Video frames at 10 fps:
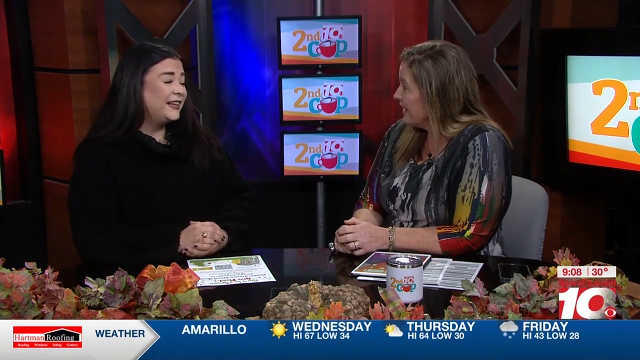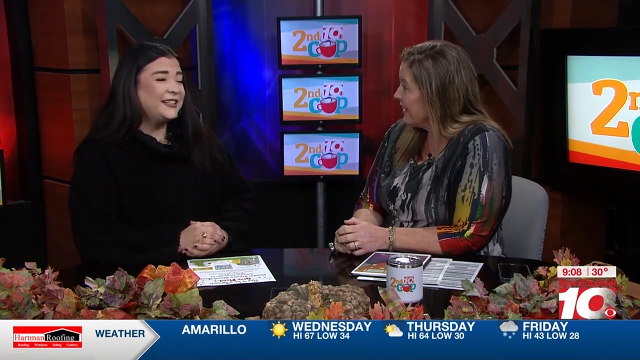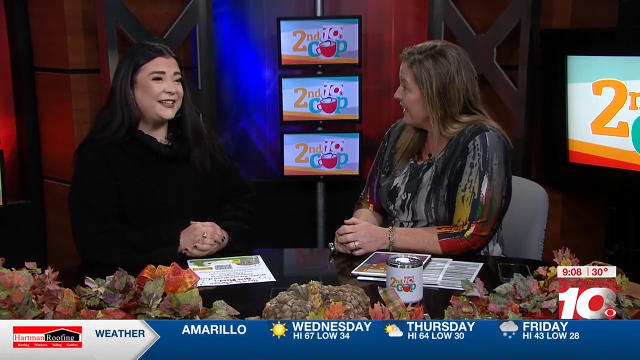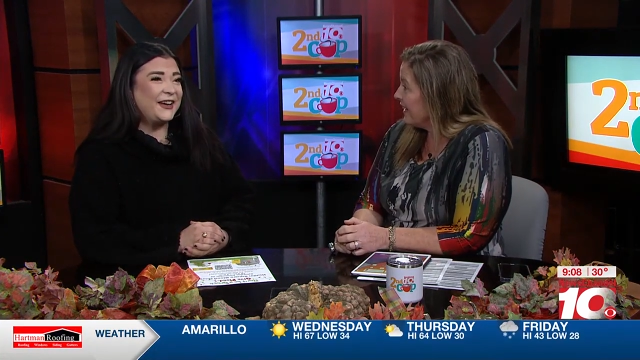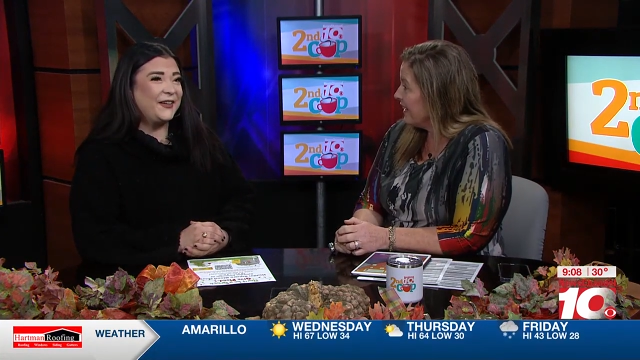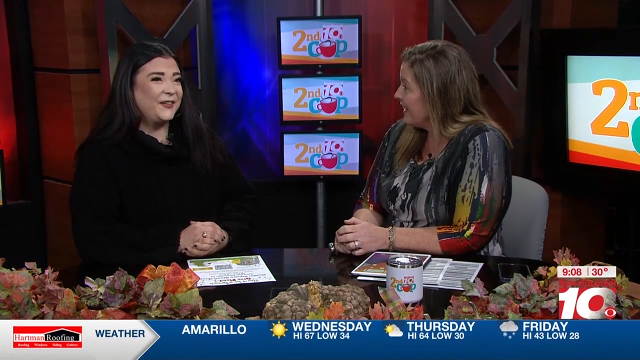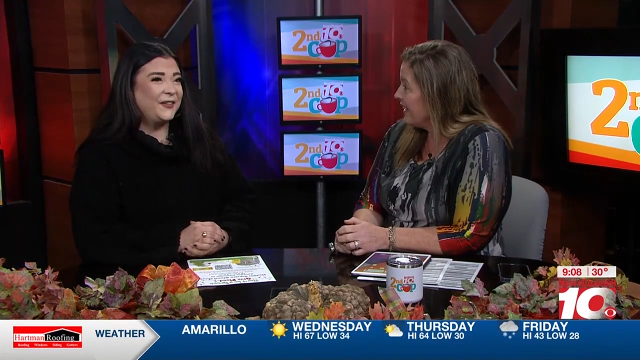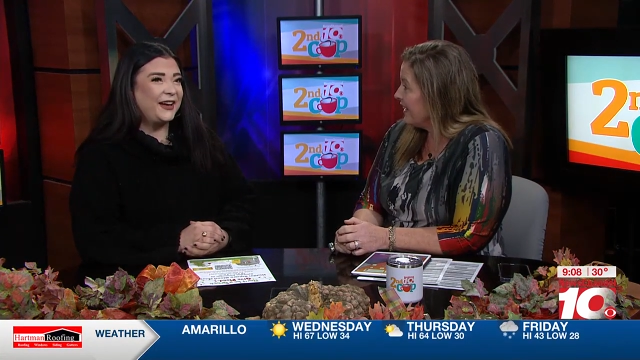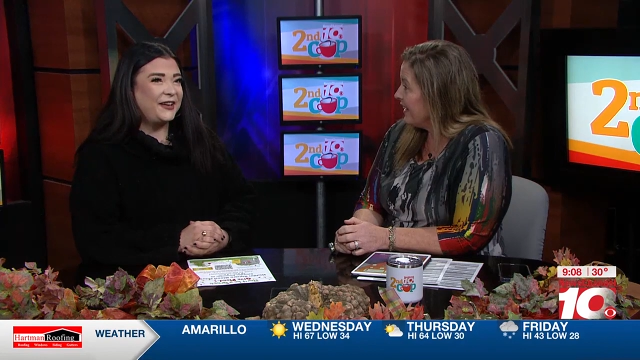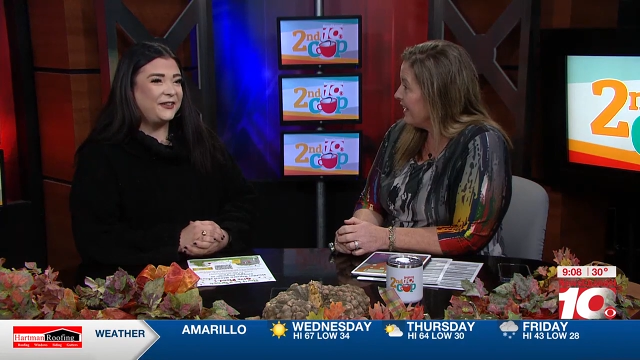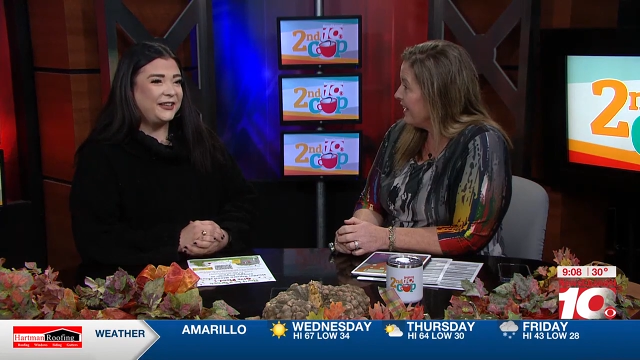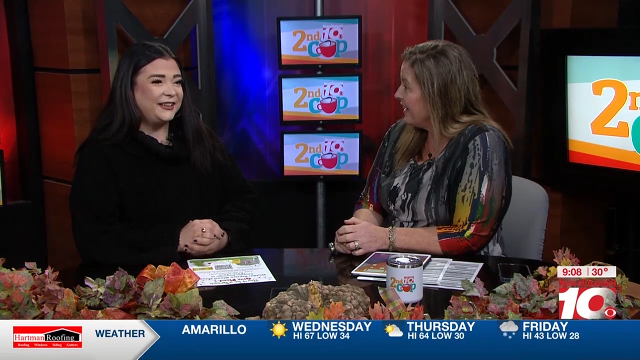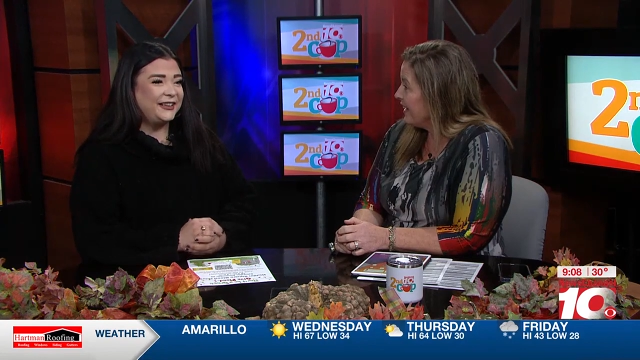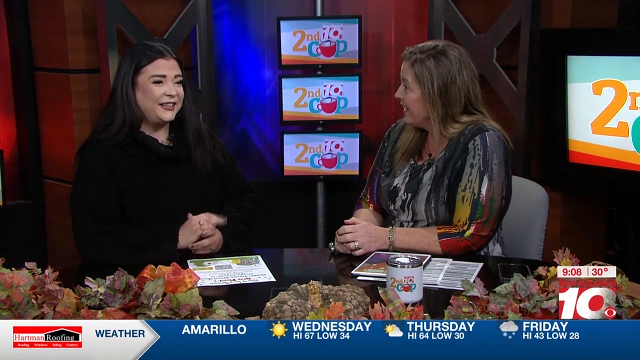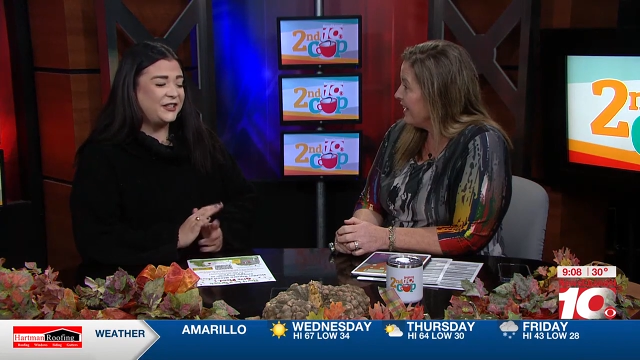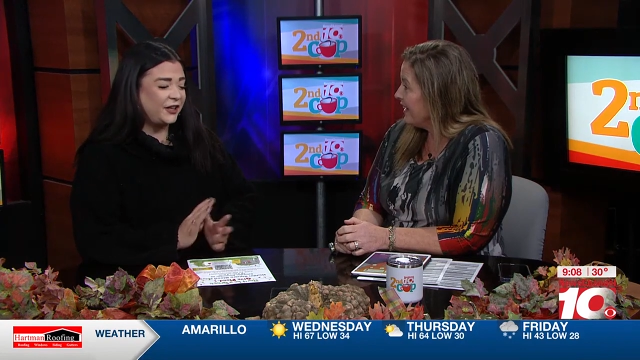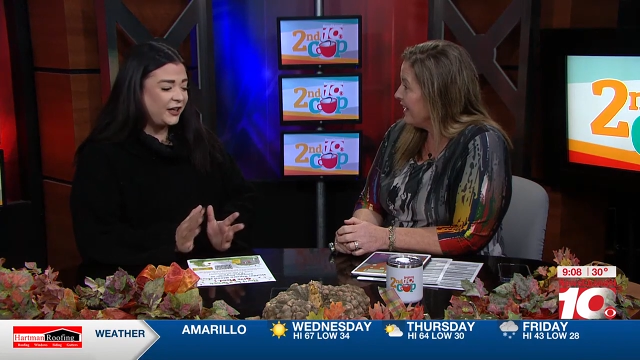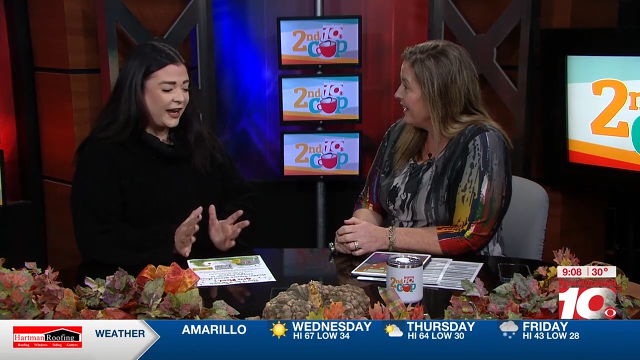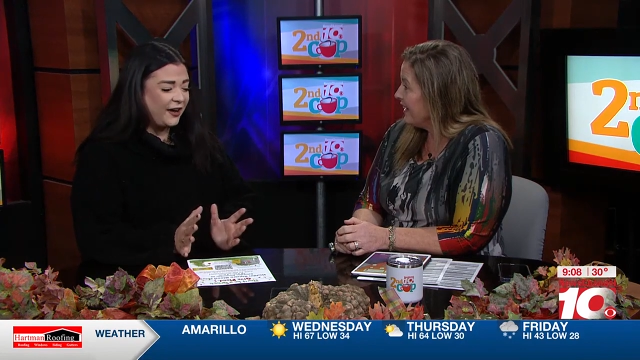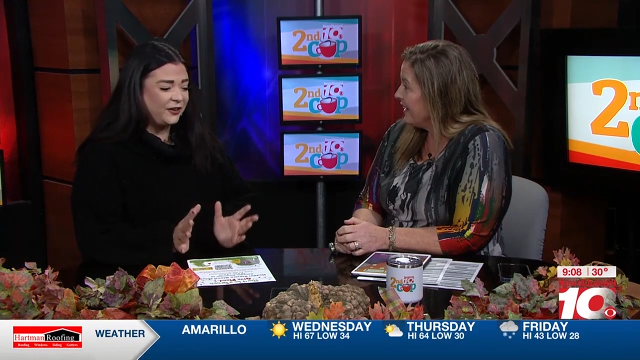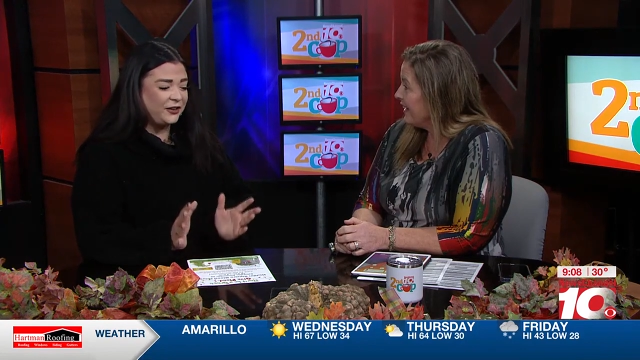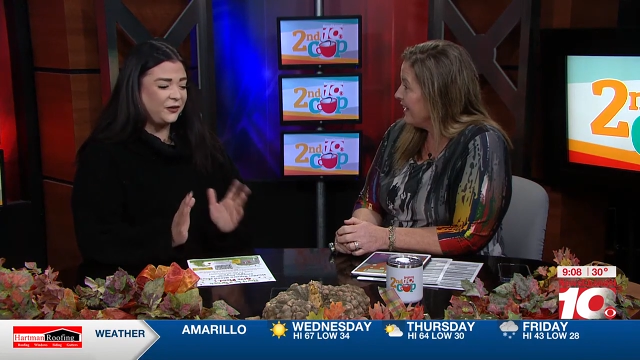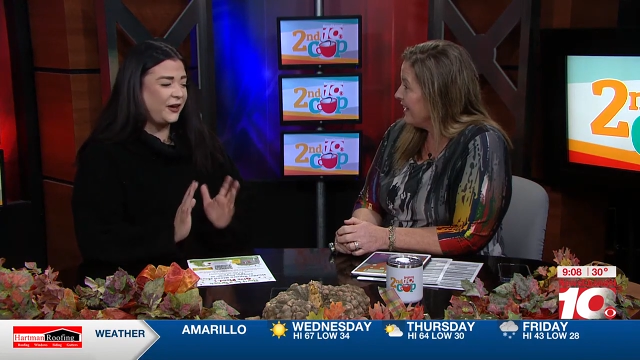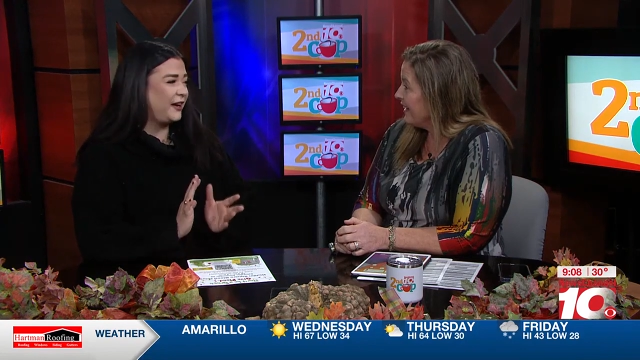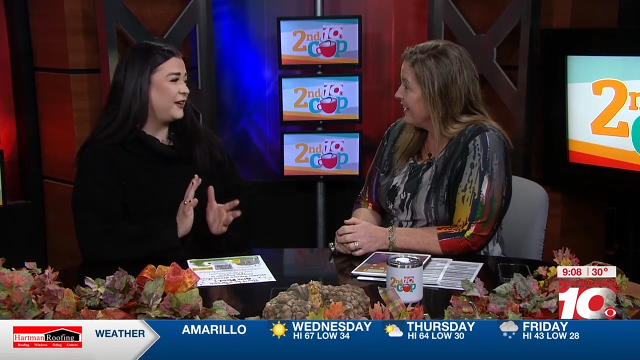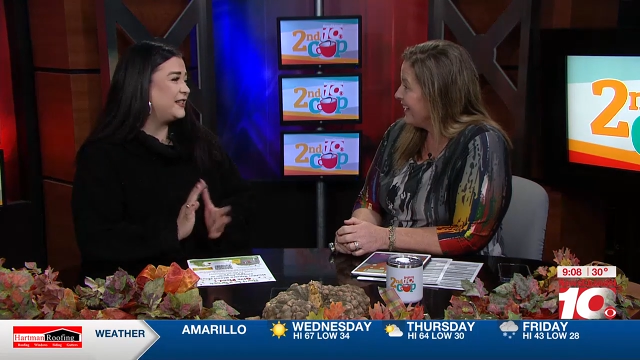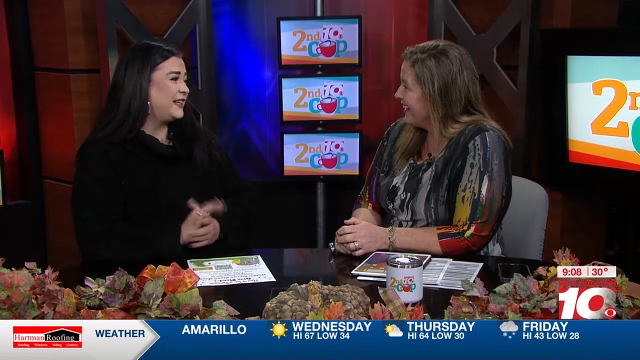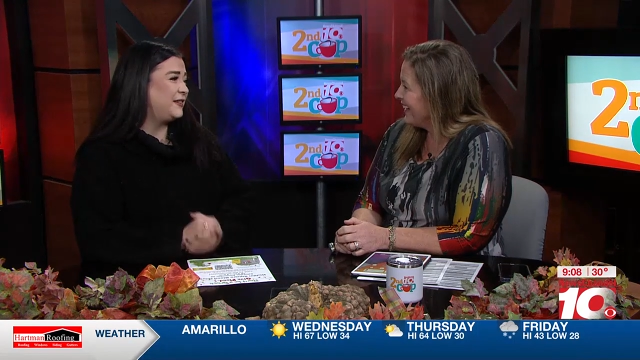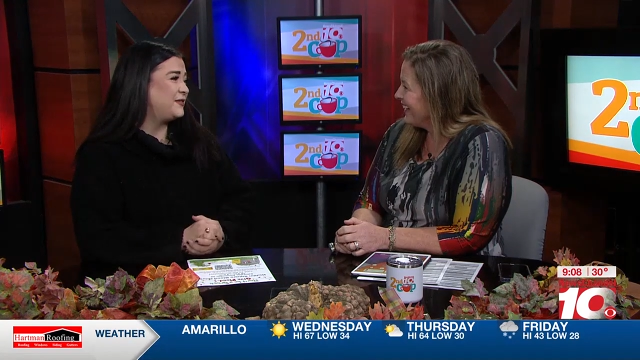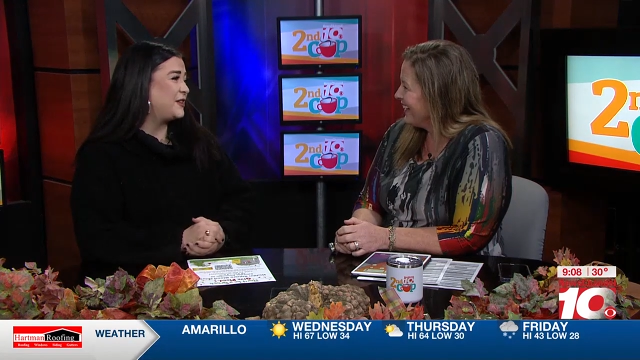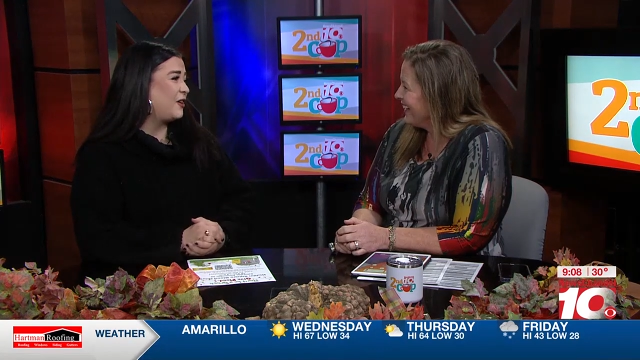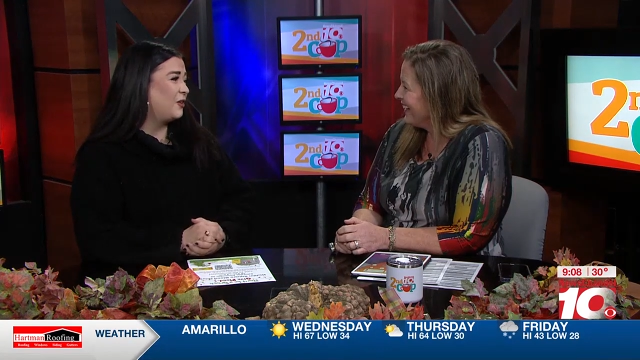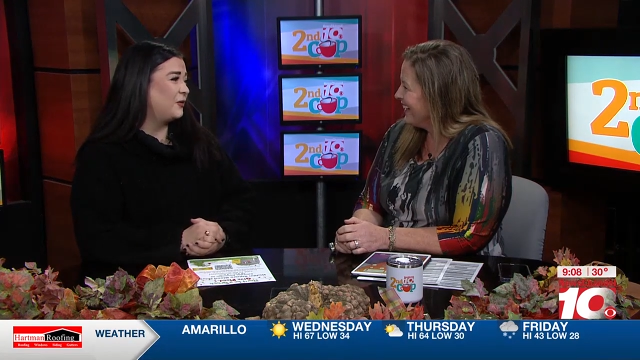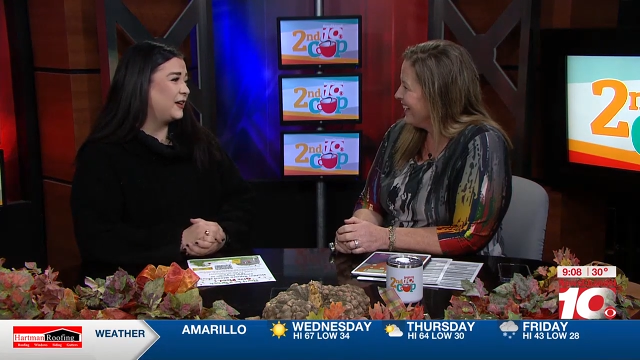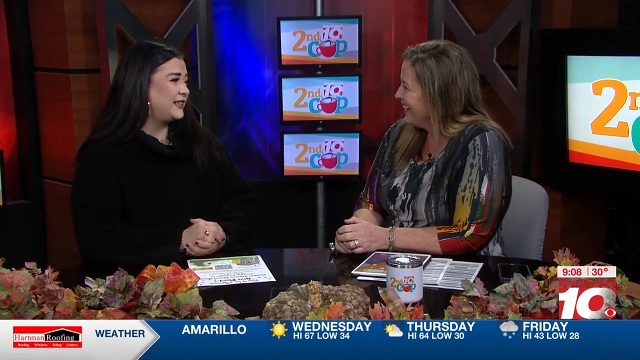Speaker 1: So, I mean, the turnout, the way our teams all worked